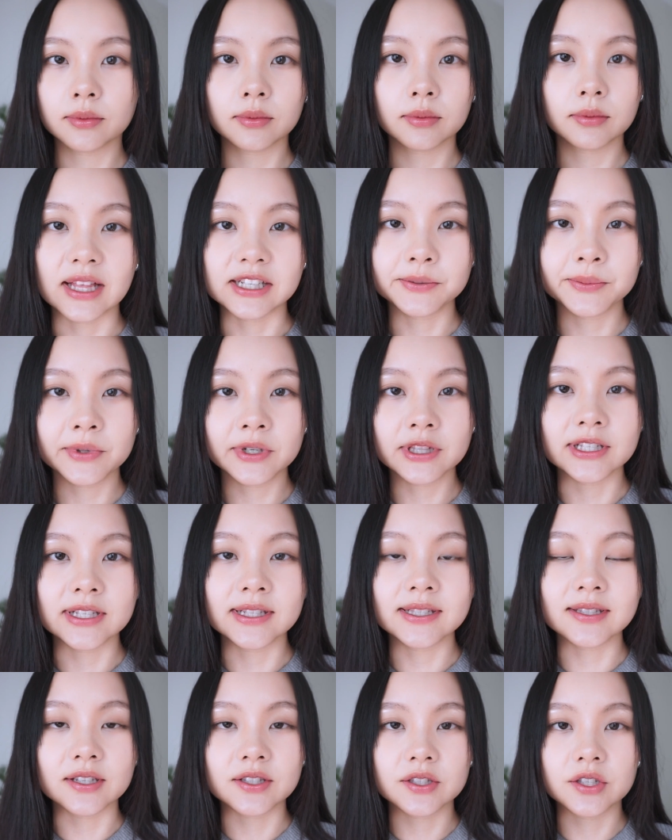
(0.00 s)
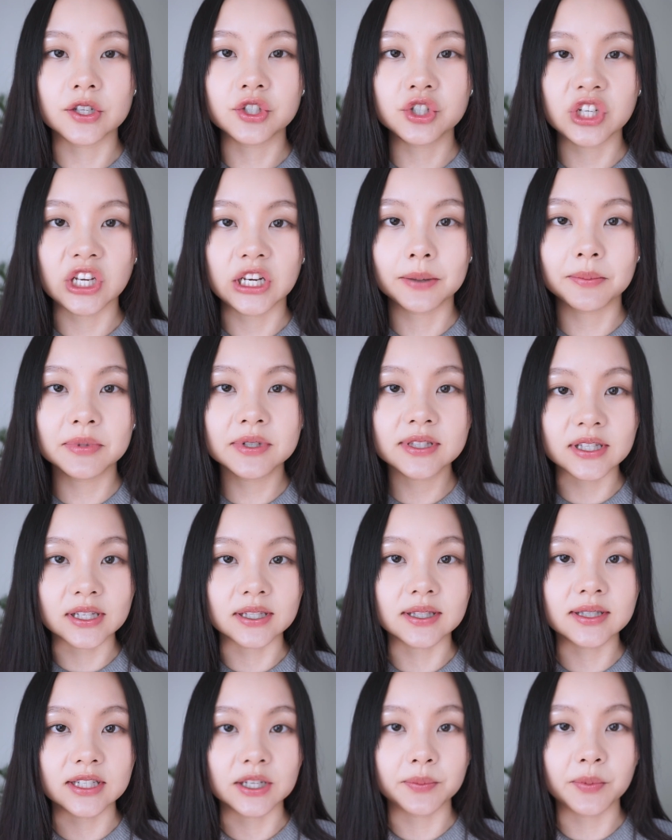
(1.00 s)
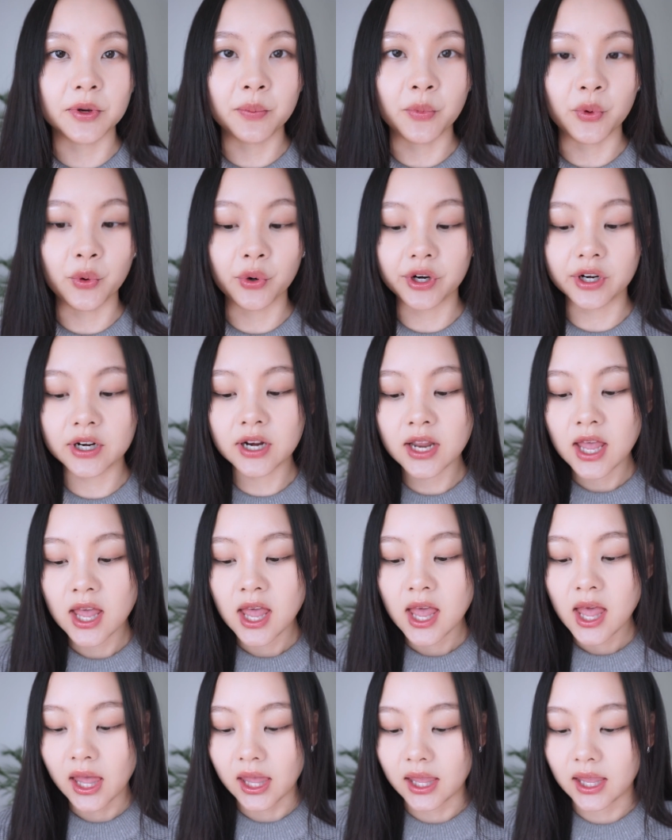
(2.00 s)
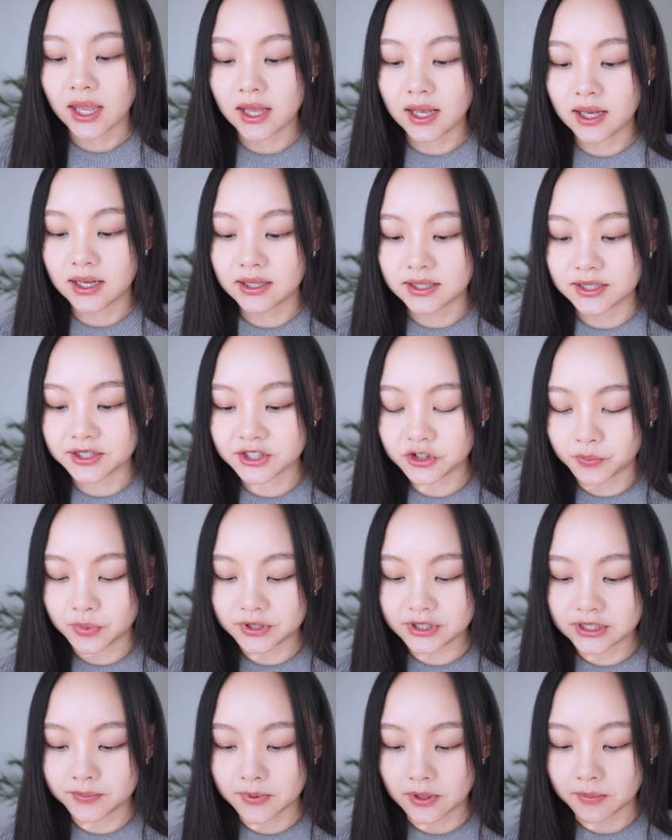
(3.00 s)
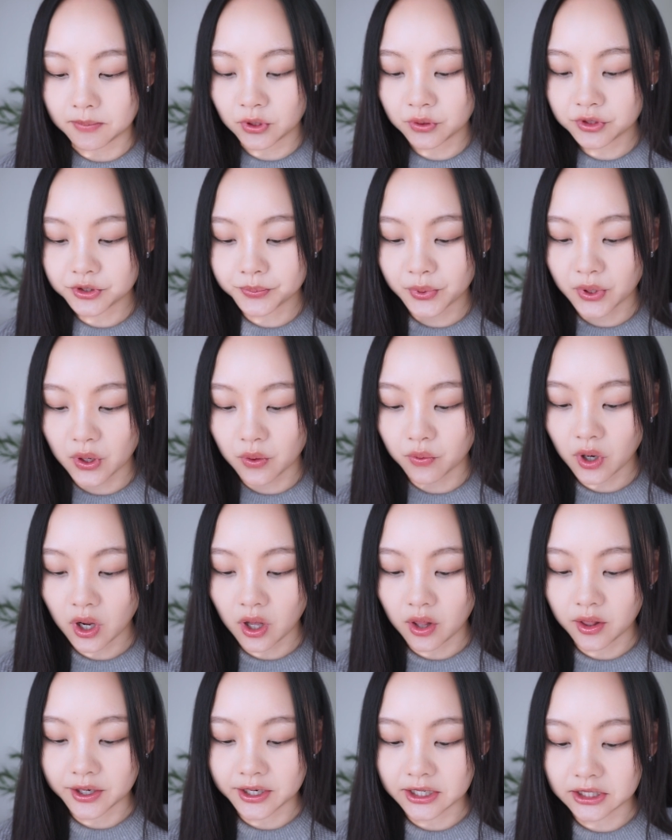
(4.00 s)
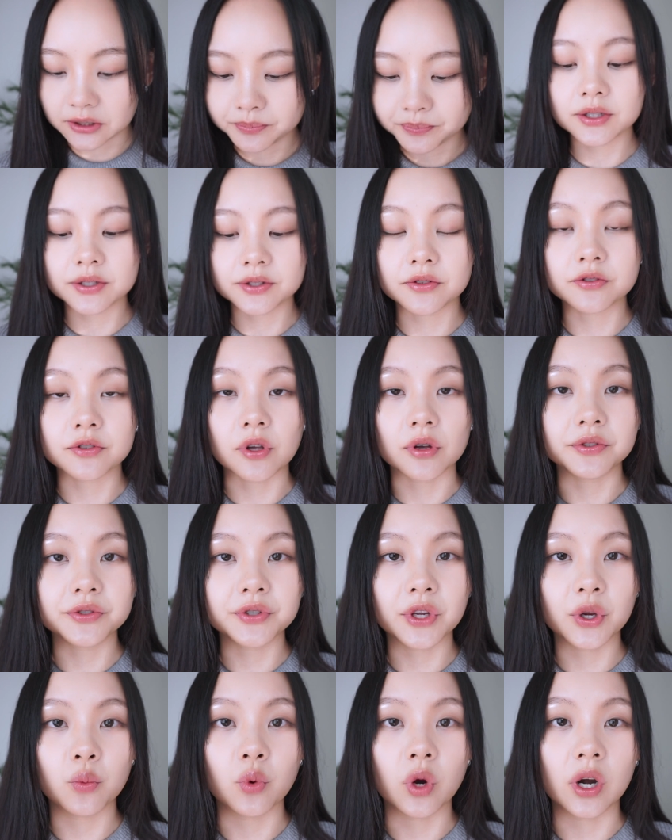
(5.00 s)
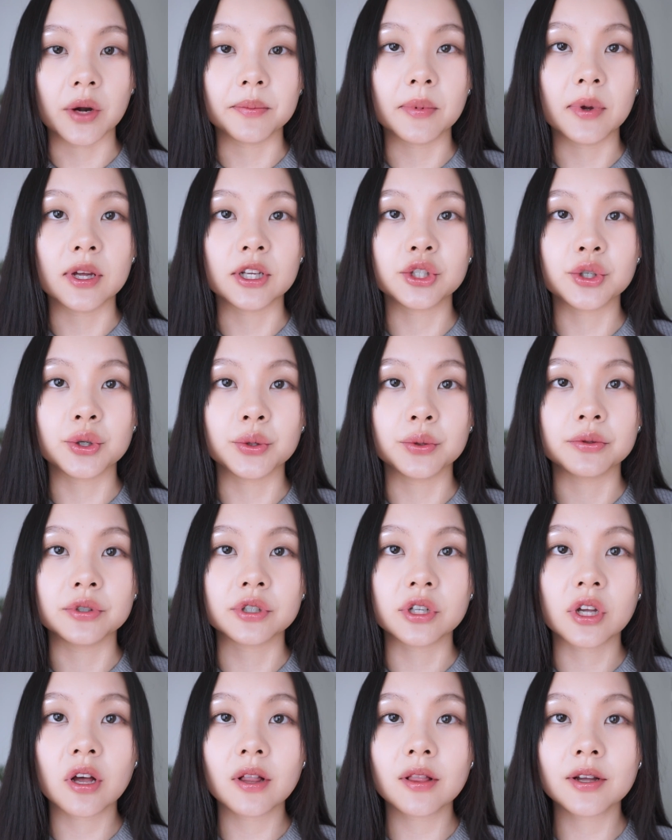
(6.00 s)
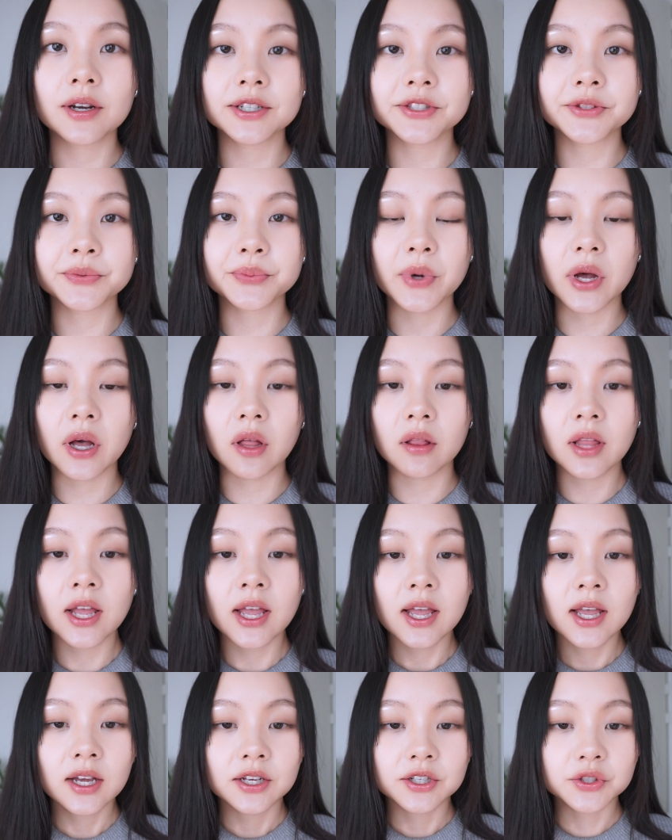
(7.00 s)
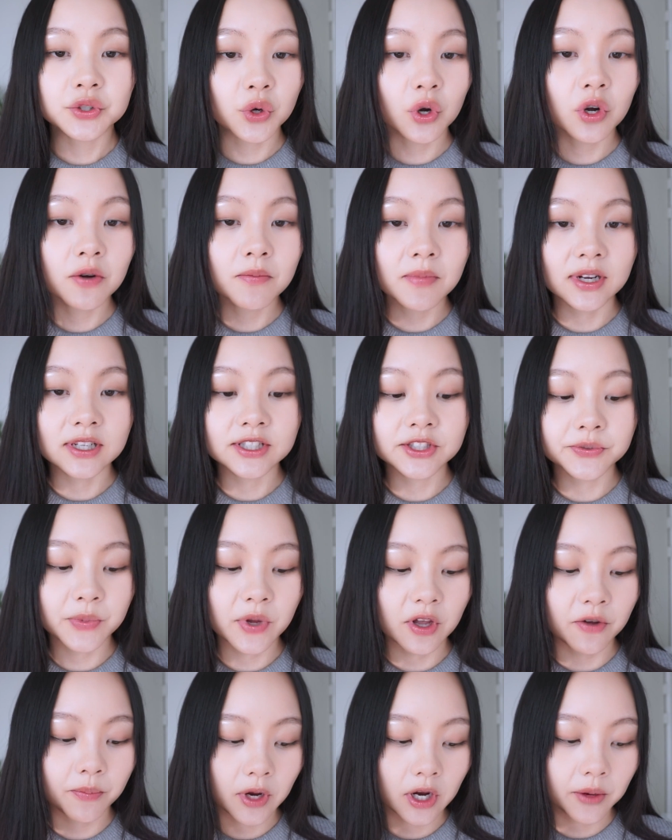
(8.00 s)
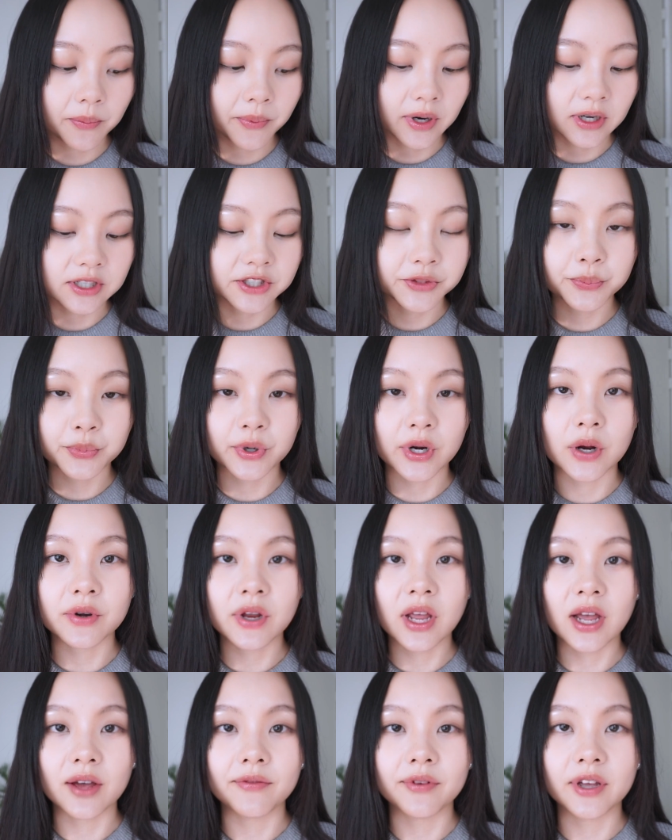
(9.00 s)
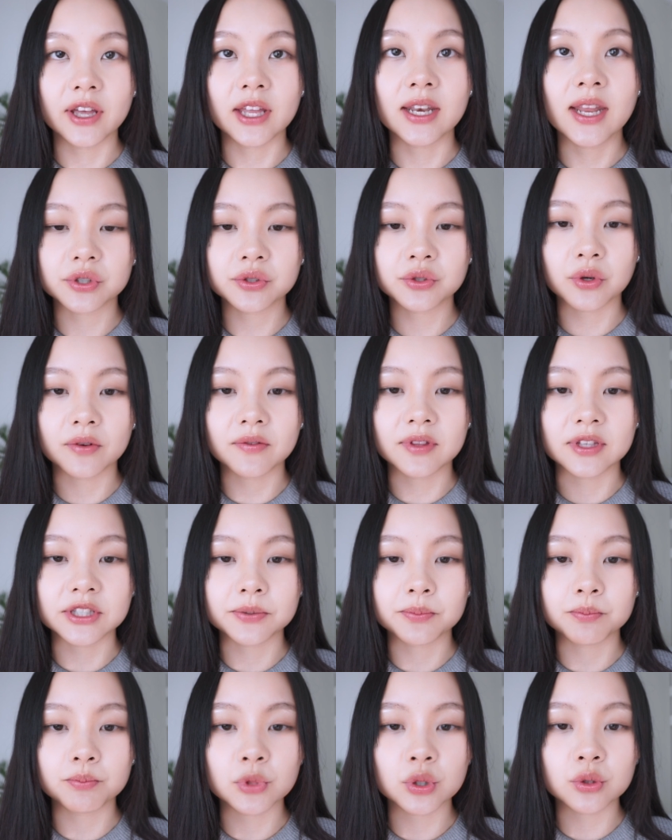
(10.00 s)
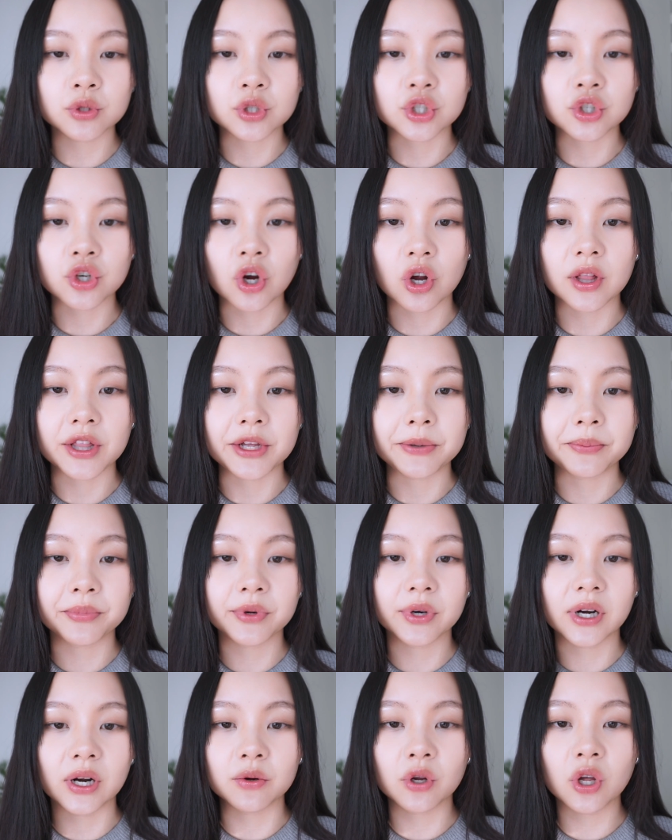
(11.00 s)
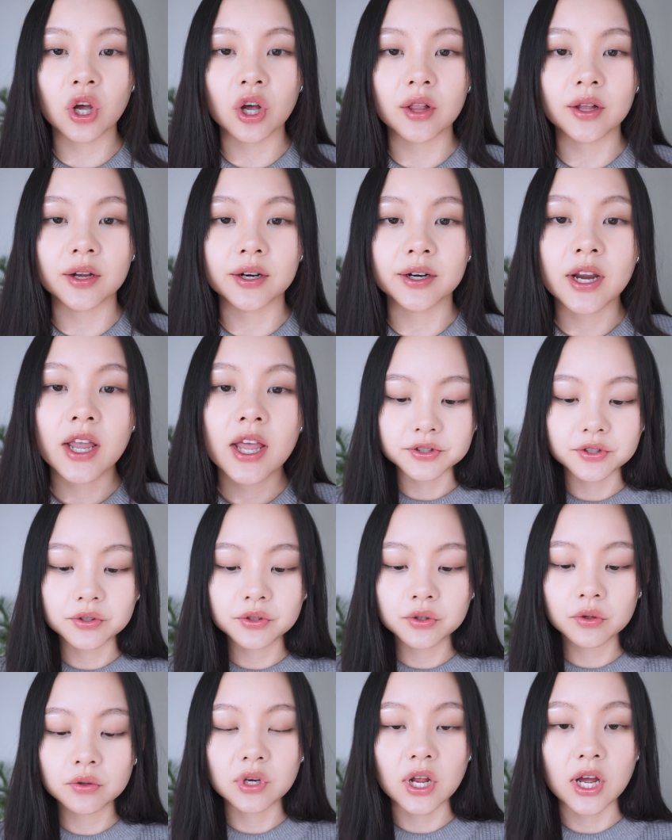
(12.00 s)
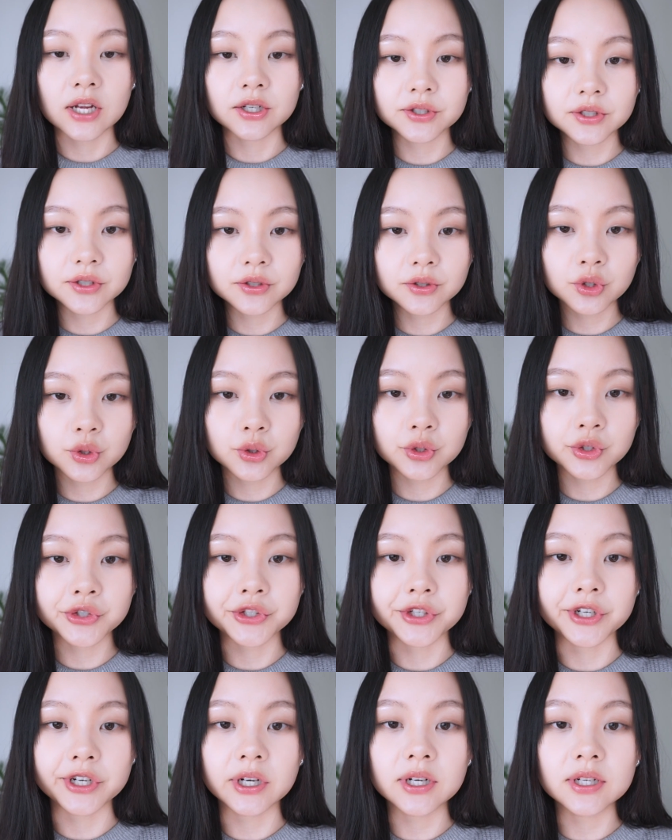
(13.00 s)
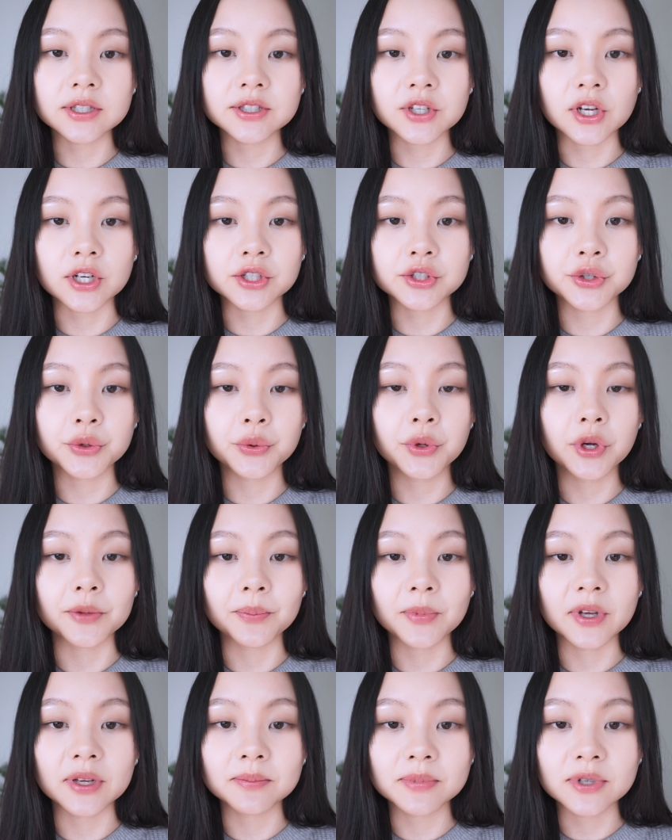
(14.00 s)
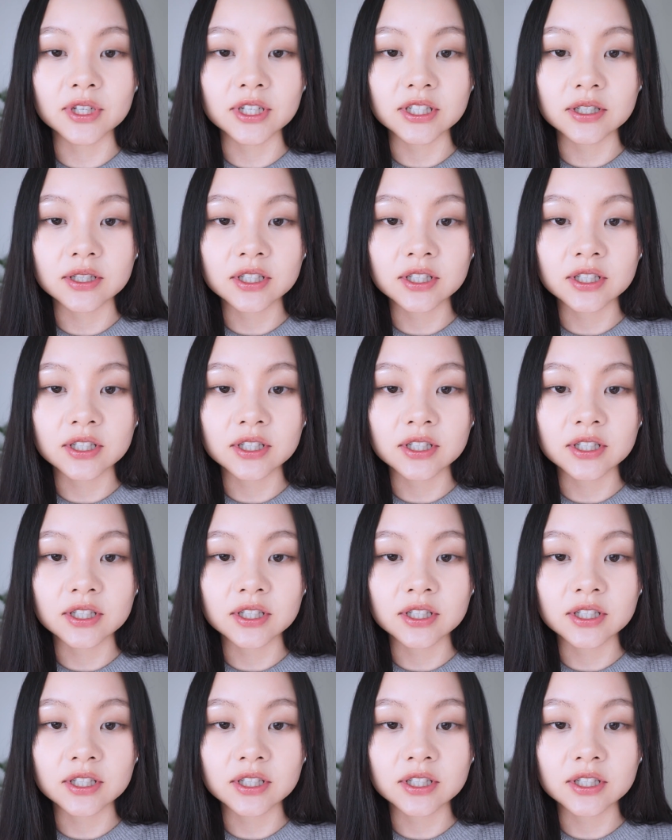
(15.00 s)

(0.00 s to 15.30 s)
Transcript: Last but not least, this is shade number 6, Deepen MOOR, and it's supposed to be a mute brown color. This is also a warm toned color as well. Sort of reminds me of Peripera's Brown Heaven, sort of this mute chocolate brown color. It's also not too sheer. It's actually quite pigmented.